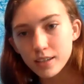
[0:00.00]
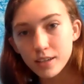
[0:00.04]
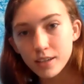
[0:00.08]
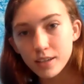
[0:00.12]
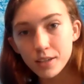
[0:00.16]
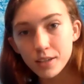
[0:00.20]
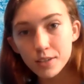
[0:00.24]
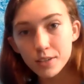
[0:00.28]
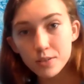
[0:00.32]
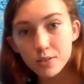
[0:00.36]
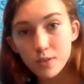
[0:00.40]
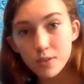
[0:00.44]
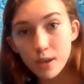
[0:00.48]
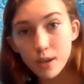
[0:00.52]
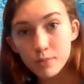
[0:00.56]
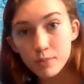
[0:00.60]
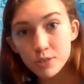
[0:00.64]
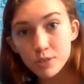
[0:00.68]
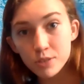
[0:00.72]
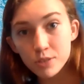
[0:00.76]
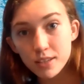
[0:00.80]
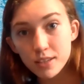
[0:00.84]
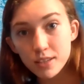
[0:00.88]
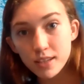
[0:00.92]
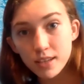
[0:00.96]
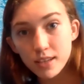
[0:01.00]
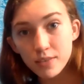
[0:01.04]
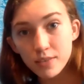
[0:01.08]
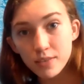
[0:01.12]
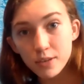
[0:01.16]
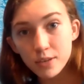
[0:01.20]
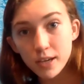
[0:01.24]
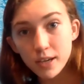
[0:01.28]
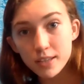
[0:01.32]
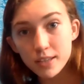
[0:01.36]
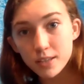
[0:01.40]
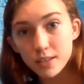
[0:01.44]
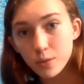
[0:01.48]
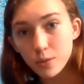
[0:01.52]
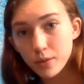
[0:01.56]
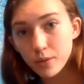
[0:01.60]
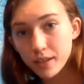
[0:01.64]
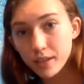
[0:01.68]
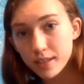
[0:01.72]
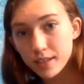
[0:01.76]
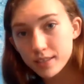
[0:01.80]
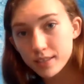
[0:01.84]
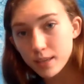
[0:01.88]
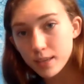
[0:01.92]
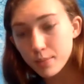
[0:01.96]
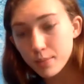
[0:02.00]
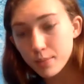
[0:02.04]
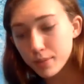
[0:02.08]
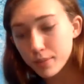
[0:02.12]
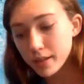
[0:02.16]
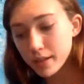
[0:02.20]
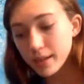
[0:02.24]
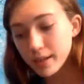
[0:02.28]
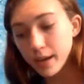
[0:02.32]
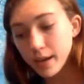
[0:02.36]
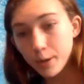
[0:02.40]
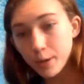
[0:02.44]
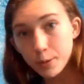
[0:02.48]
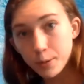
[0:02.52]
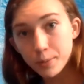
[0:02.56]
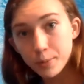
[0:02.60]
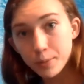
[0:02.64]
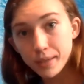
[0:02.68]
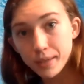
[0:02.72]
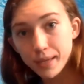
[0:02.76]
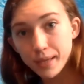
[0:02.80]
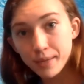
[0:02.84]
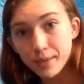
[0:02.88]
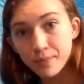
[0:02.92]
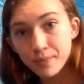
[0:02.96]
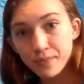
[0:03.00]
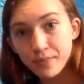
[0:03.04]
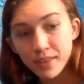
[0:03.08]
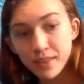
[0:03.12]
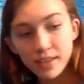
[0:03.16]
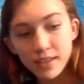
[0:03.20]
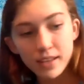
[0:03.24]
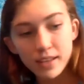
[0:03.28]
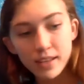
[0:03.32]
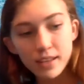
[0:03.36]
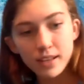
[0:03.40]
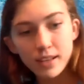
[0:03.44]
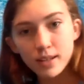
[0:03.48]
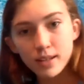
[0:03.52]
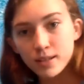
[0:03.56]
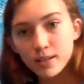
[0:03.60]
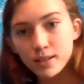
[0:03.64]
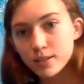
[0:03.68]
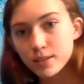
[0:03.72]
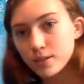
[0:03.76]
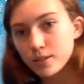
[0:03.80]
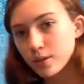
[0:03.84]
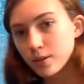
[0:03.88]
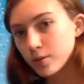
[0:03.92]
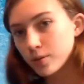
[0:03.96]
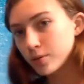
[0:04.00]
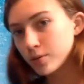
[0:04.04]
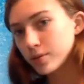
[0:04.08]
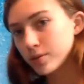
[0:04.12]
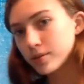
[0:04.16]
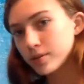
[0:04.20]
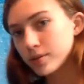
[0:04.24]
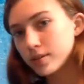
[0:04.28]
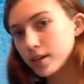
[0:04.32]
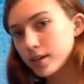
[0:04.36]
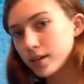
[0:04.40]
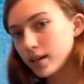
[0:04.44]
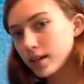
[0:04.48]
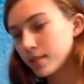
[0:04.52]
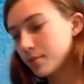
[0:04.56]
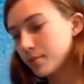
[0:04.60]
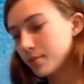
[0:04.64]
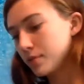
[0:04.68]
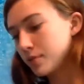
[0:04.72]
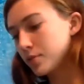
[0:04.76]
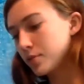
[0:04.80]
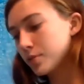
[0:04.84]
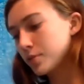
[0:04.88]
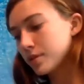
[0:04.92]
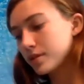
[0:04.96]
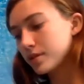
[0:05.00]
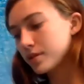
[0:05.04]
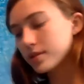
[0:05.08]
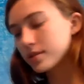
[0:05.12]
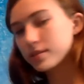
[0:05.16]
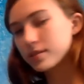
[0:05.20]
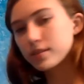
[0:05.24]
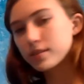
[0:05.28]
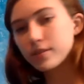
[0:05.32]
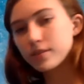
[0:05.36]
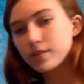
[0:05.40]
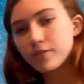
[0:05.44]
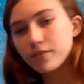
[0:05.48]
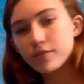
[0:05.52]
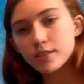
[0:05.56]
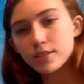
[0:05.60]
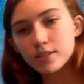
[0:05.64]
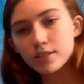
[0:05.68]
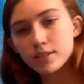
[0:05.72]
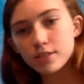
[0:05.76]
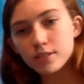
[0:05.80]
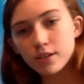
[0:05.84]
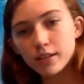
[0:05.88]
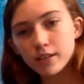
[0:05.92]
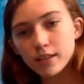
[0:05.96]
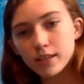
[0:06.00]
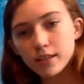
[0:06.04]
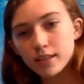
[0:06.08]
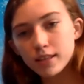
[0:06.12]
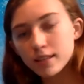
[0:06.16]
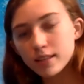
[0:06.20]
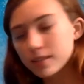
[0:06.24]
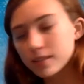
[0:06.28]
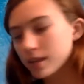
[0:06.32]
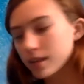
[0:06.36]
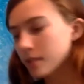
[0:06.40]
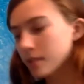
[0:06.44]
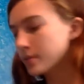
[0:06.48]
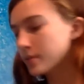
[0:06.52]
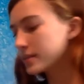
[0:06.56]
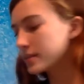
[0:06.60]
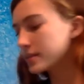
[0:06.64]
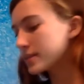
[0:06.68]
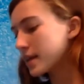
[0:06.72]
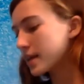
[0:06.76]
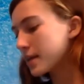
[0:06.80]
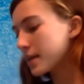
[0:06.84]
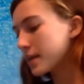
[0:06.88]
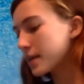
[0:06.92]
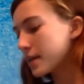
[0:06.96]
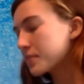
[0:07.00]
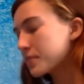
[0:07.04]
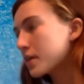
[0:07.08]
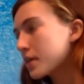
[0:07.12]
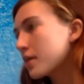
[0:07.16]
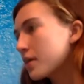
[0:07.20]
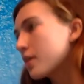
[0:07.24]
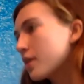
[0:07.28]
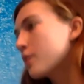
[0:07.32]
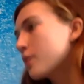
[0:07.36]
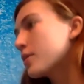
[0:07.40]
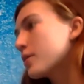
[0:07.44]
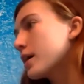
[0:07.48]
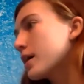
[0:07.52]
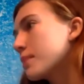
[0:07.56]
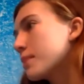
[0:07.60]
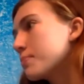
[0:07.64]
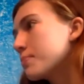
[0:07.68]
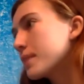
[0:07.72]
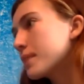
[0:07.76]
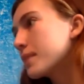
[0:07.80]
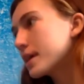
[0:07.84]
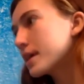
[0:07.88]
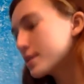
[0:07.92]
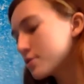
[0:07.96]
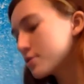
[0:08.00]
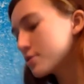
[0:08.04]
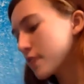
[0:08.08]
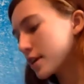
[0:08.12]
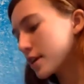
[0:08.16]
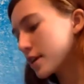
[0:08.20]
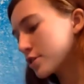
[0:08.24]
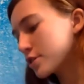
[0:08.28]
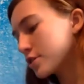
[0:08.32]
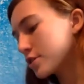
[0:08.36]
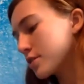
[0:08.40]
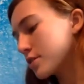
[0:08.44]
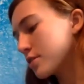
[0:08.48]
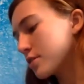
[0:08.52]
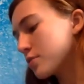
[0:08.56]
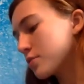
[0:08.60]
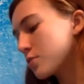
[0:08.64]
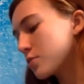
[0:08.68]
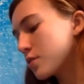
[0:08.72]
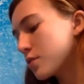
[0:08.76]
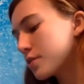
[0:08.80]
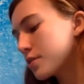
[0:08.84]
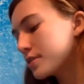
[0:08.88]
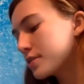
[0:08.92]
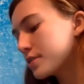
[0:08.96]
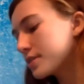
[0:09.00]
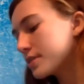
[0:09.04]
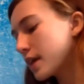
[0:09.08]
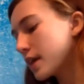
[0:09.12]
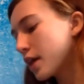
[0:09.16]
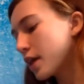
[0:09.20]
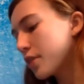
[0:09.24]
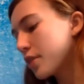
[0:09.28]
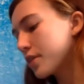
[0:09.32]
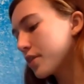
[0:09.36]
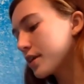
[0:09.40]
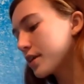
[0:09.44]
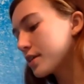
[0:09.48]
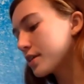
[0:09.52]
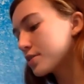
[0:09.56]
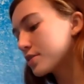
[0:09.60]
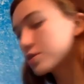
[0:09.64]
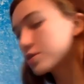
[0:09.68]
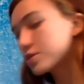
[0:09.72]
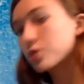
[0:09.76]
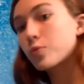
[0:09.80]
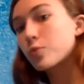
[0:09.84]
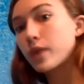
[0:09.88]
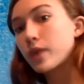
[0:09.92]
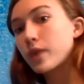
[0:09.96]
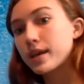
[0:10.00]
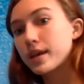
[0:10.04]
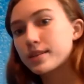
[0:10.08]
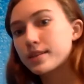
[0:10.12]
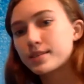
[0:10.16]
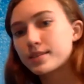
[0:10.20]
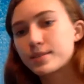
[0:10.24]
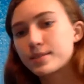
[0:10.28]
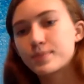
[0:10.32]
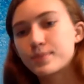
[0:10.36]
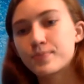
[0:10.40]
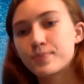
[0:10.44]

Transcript: So now I'm just going to give you guys a quick example on how to play. So if you were to start like this, I would say, okay, pick a direction, north, south, east, or west.